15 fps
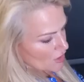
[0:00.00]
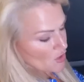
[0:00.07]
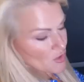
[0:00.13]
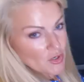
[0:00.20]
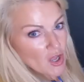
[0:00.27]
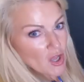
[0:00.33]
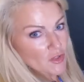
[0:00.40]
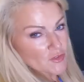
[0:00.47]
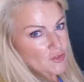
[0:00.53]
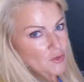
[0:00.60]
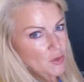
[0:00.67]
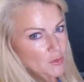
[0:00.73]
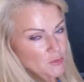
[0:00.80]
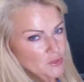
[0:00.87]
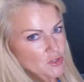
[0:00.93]
You can also
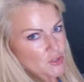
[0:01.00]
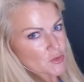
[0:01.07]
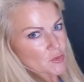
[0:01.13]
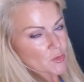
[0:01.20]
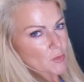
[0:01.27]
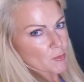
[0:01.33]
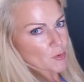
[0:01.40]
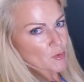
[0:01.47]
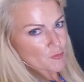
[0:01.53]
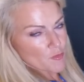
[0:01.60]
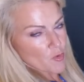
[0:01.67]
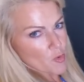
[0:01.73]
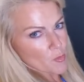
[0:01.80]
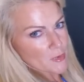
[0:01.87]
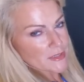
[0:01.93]
go to
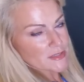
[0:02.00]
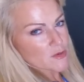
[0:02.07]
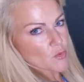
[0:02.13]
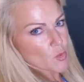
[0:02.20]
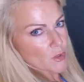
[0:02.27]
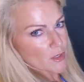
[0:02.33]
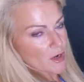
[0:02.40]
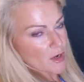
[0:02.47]
performance or